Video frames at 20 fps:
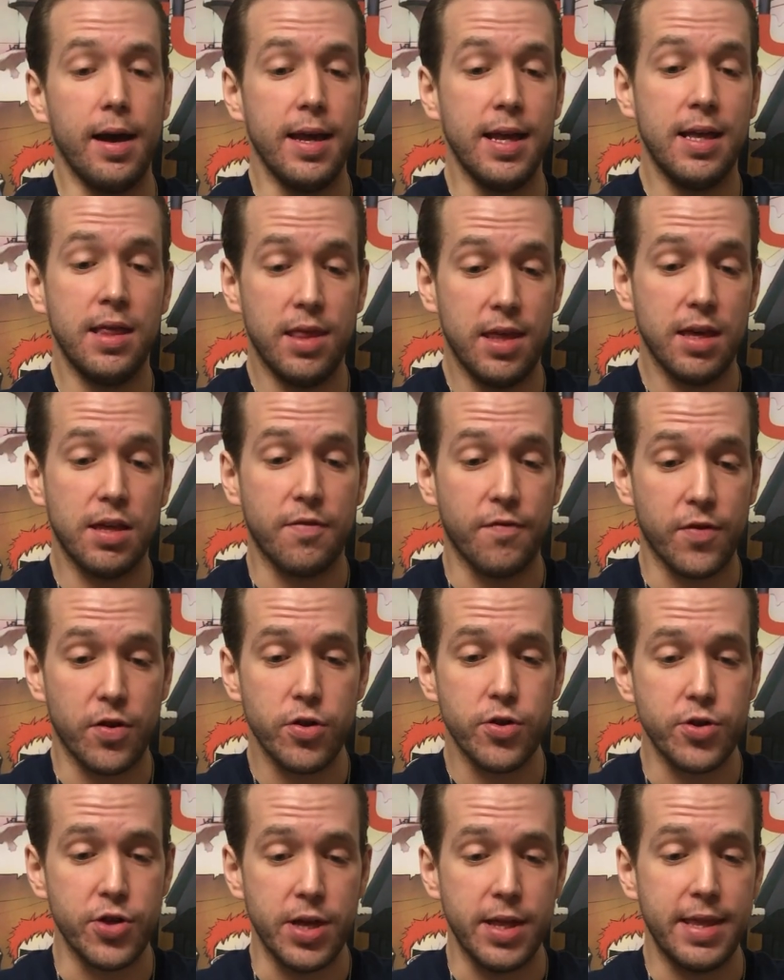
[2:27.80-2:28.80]
in this
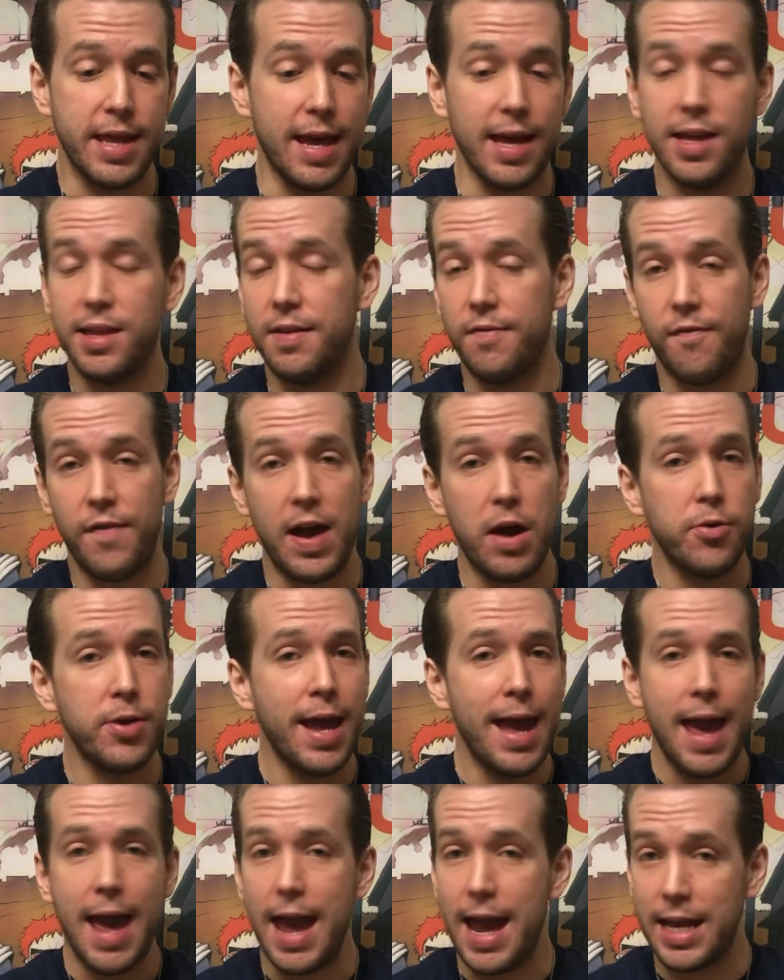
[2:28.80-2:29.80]
version that isn't
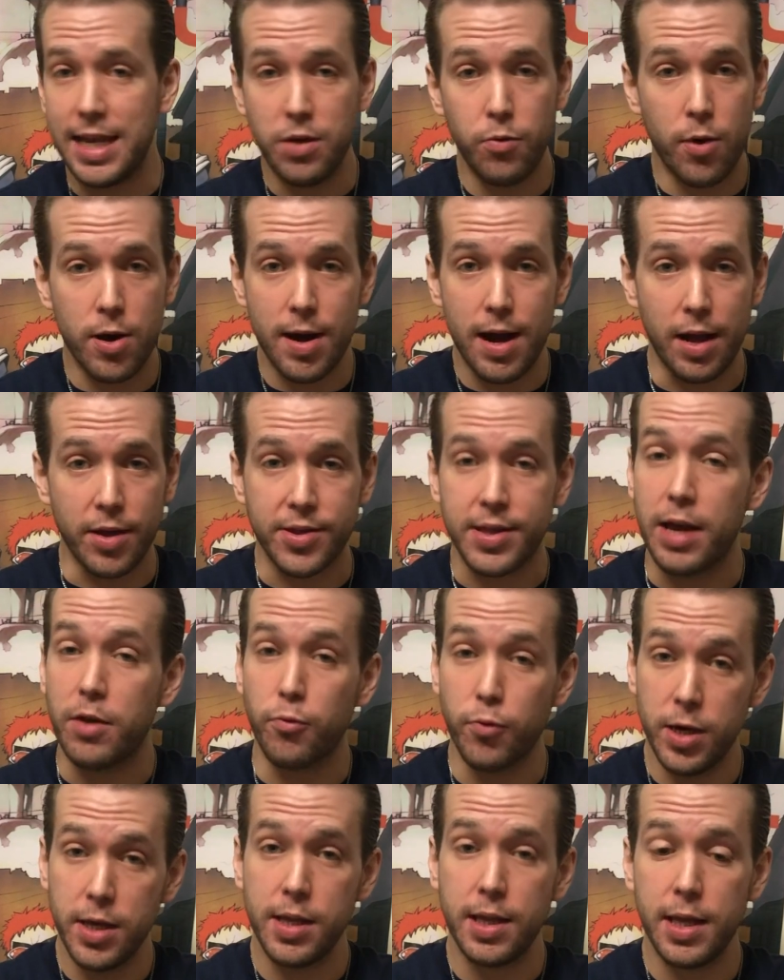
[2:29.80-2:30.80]
found anywhere else. I
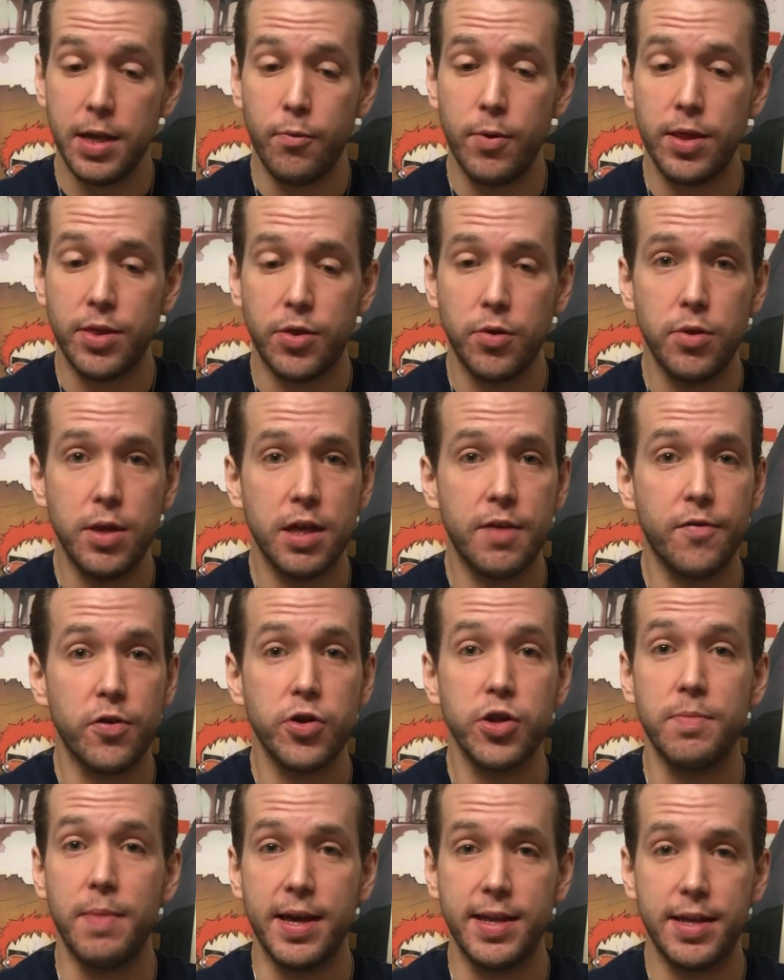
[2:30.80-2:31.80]
recently went through this
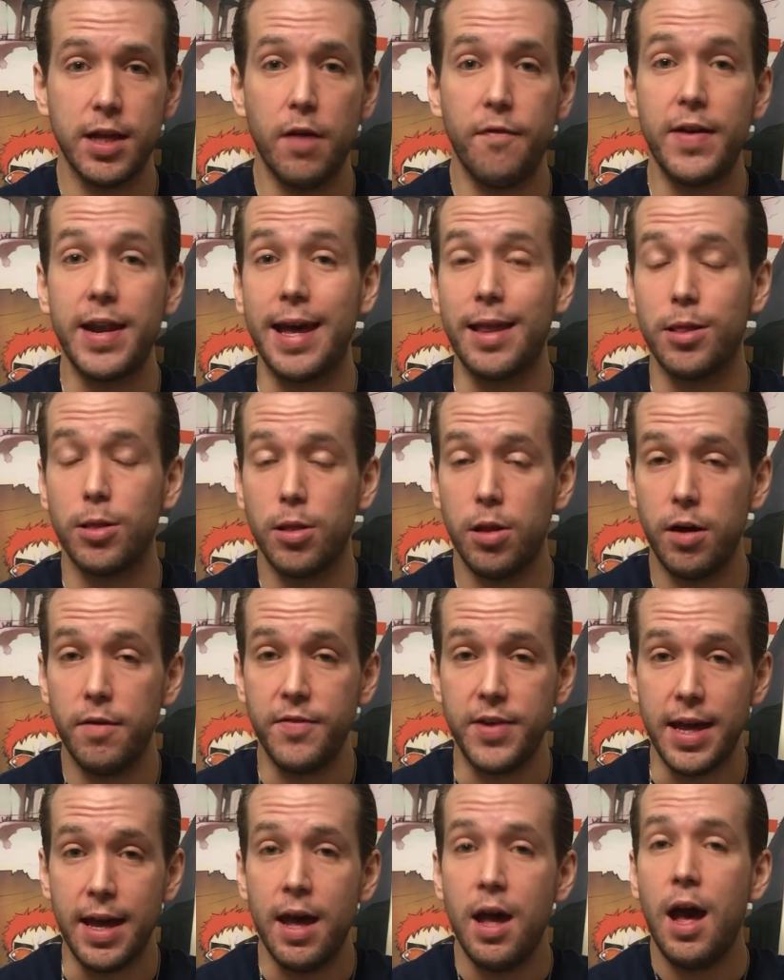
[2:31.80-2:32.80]
version myself and I
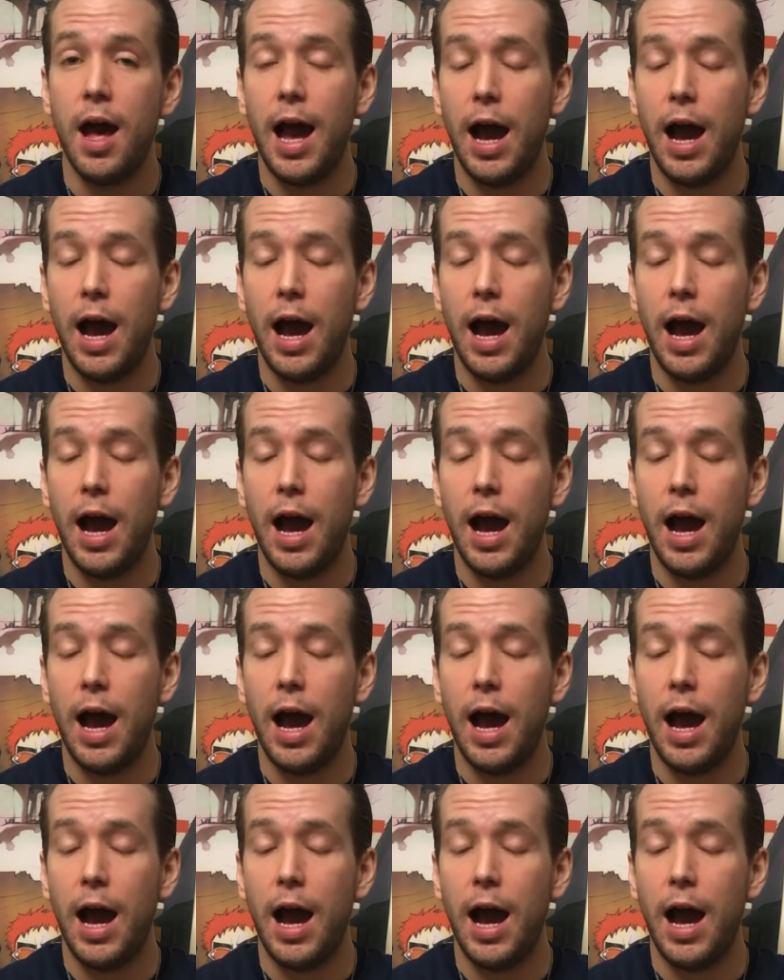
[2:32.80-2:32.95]
loved it.